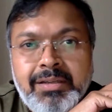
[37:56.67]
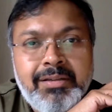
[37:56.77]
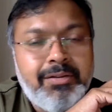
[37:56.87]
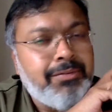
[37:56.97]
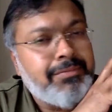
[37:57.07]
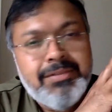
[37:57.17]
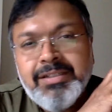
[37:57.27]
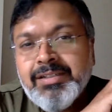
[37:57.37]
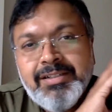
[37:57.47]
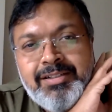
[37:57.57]
You
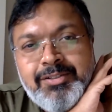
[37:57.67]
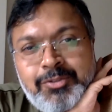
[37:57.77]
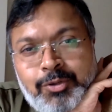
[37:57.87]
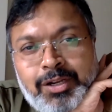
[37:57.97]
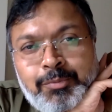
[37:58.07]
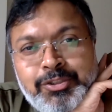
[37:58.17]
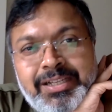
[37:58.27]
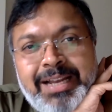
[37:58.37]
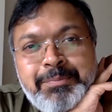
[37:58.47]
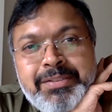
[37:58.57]
know, Durga Puja
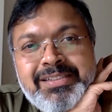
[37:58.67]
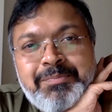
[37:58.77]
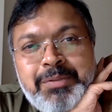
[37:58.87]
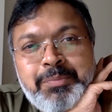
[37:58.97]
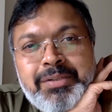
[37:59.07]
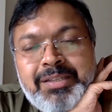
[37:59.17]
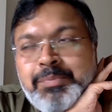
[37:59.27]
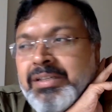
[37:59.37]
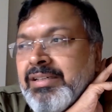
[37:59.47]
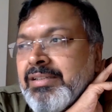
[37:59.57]
happens and people keep
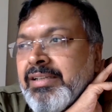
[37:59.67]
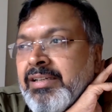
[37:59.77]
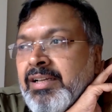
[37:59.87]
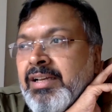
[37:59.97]
thinking that.